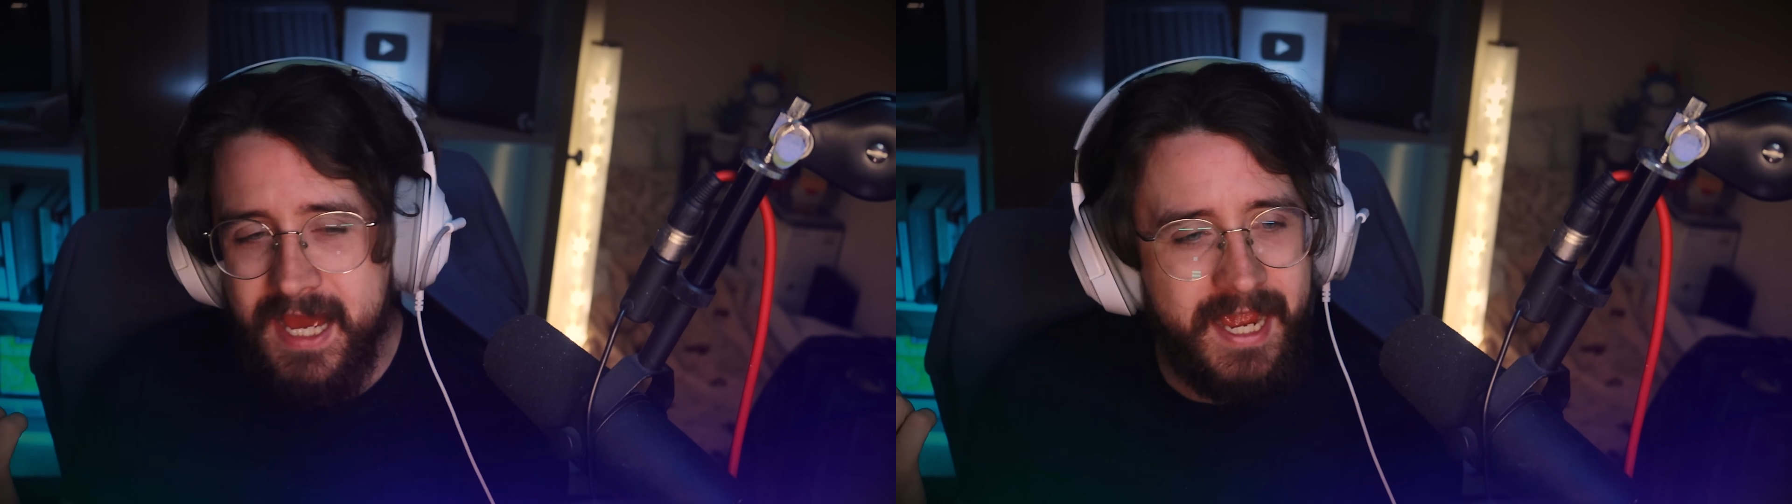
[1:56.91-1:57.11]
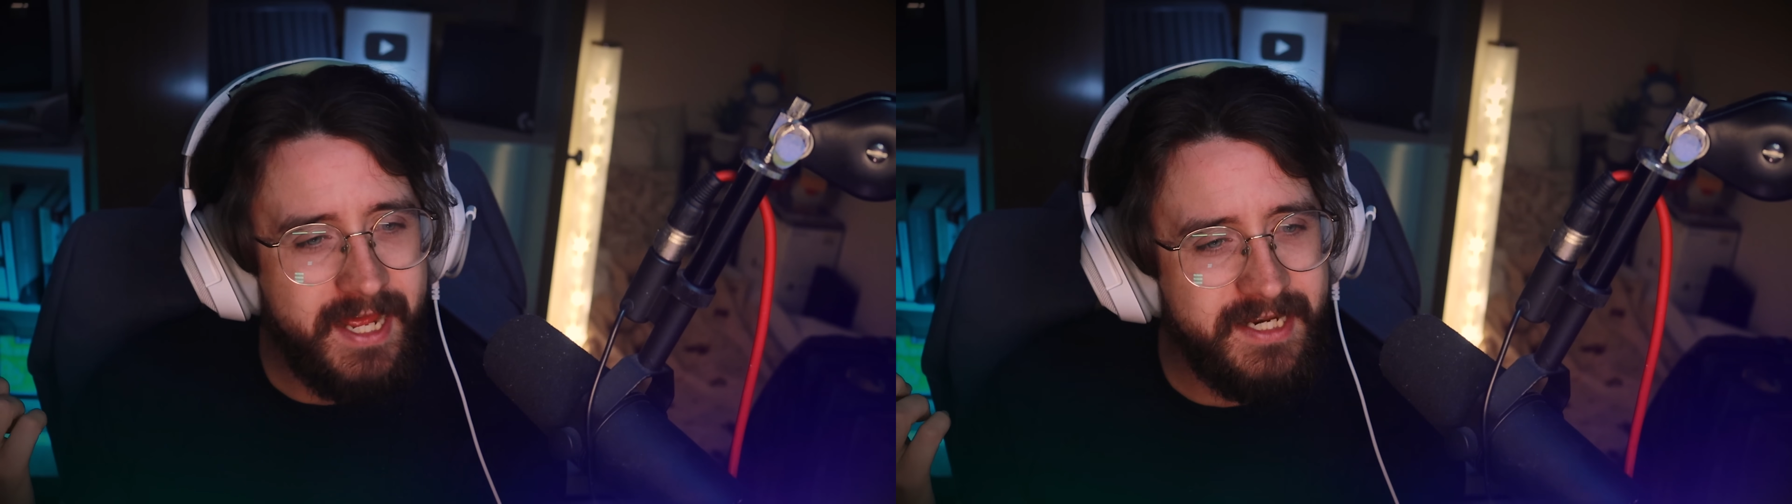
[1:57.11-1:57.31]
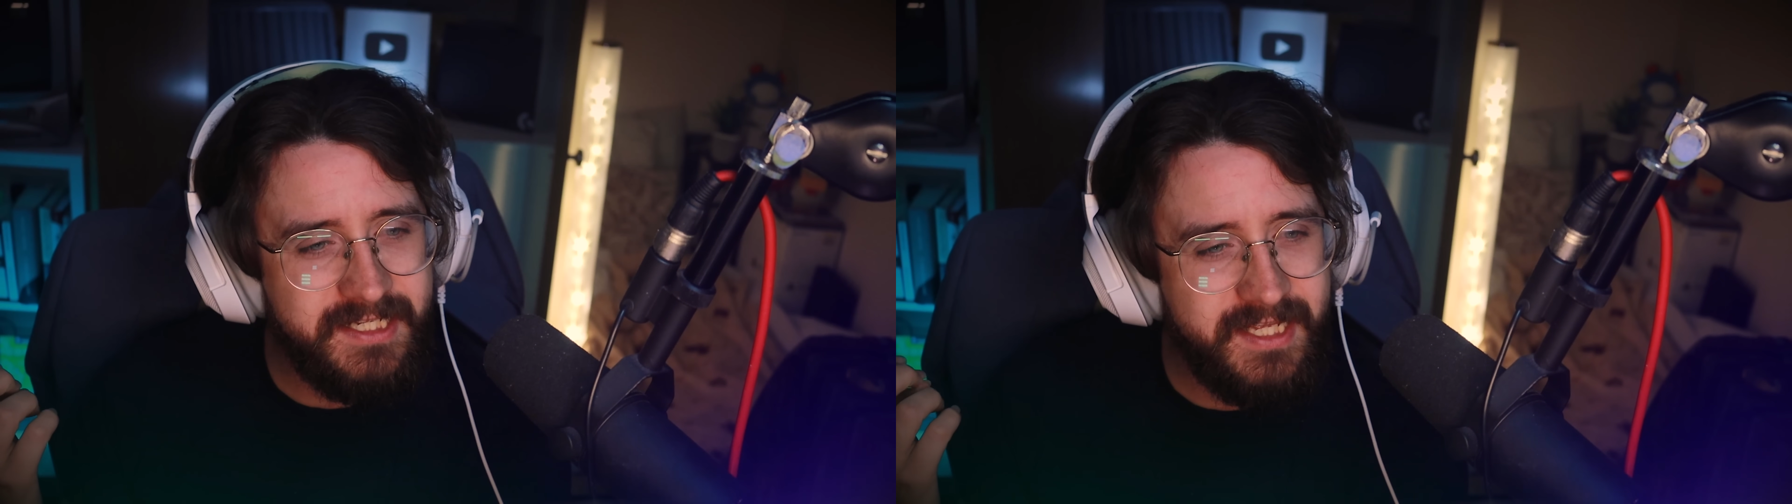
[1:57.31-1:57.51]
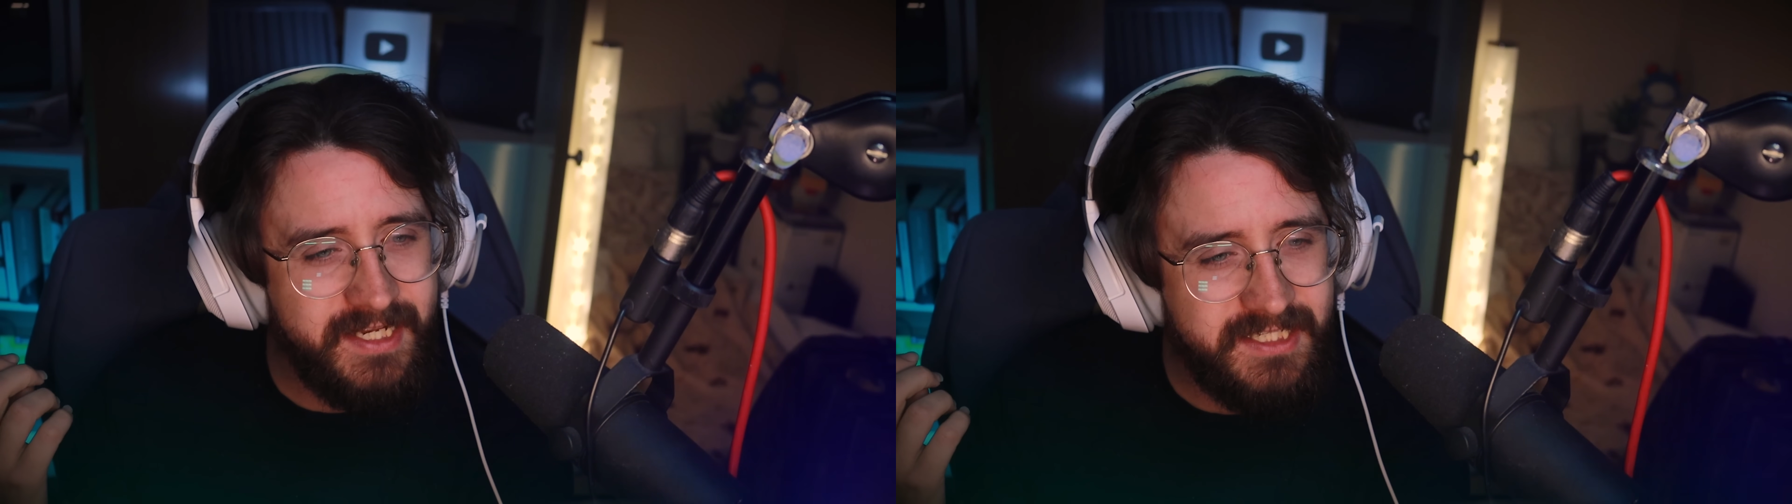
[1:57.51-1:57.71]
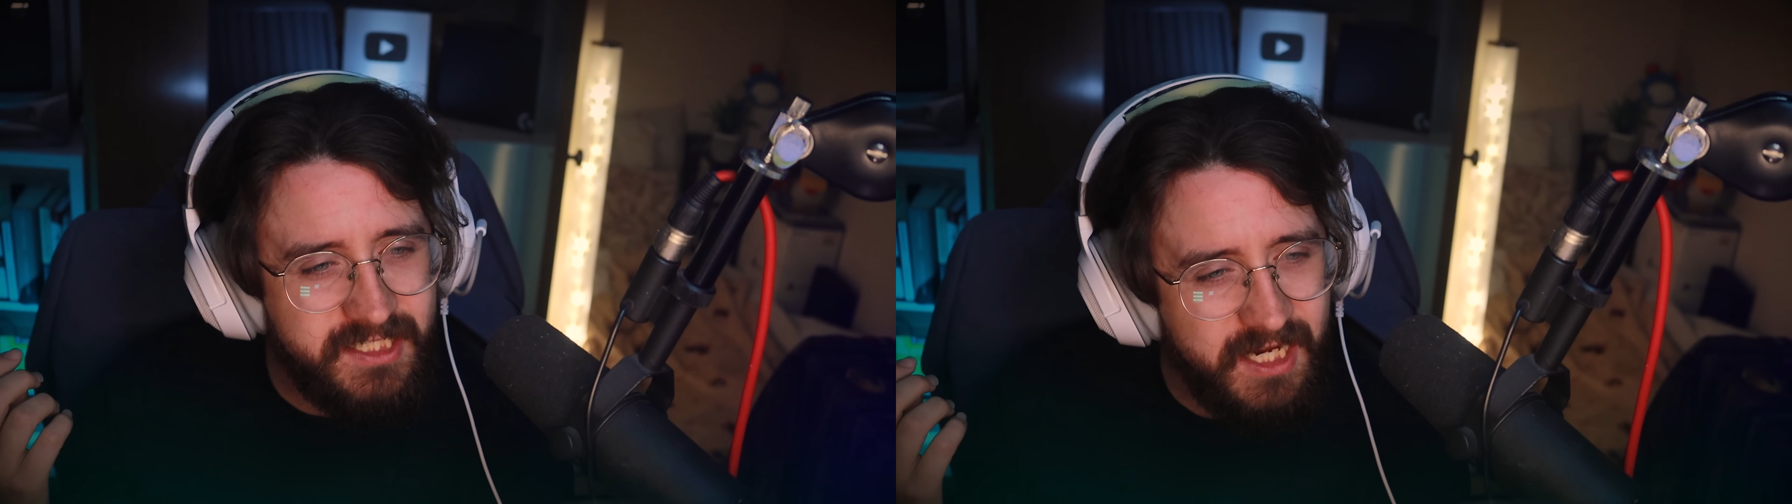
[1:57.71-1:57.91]
and
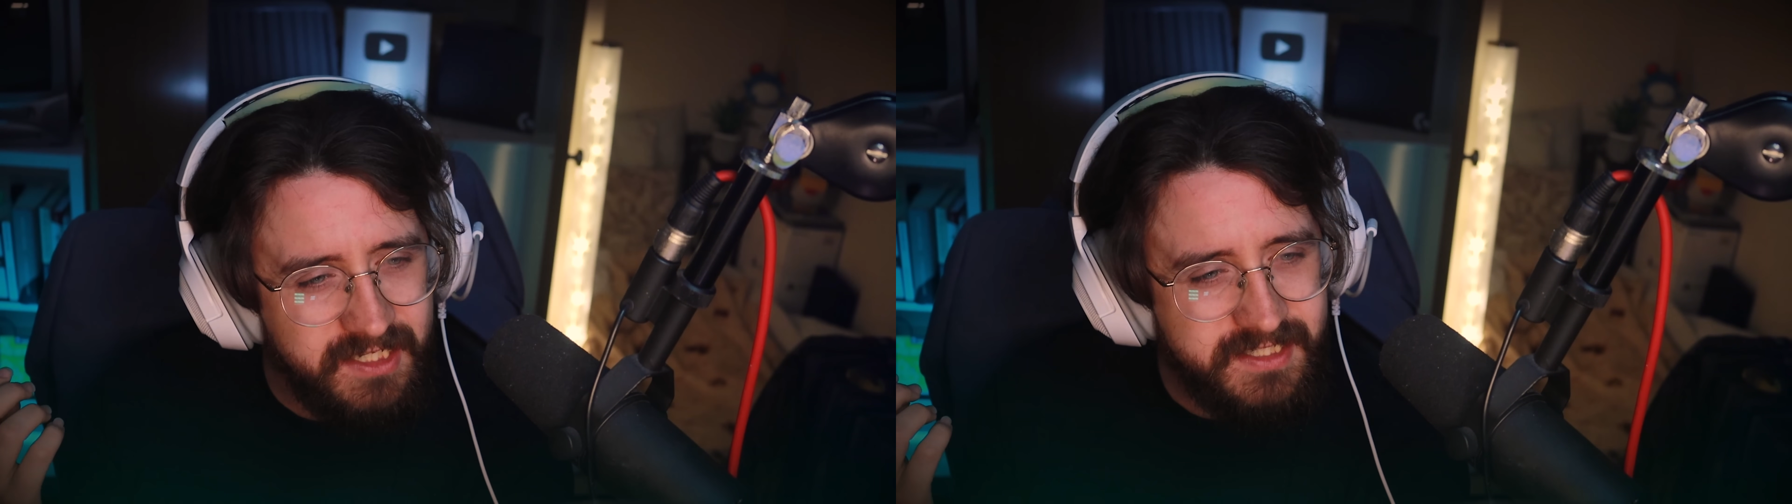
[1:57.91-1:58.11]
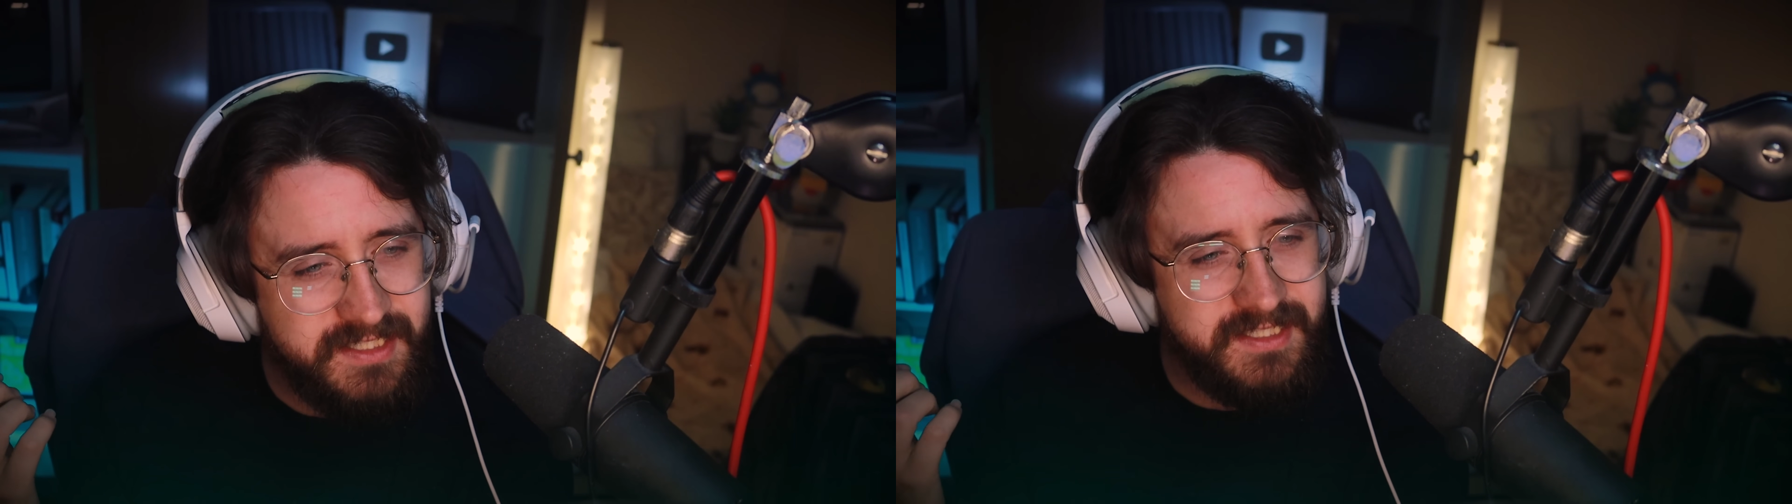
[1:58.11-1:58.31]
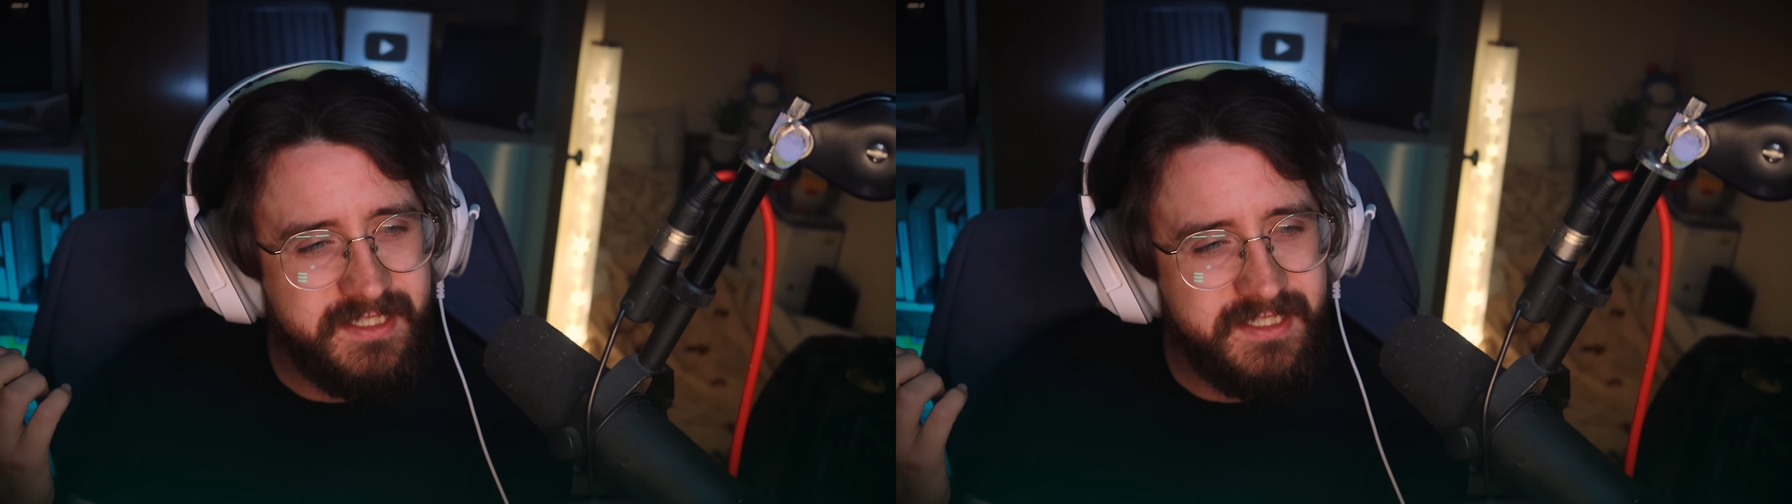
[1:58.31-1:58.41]
it just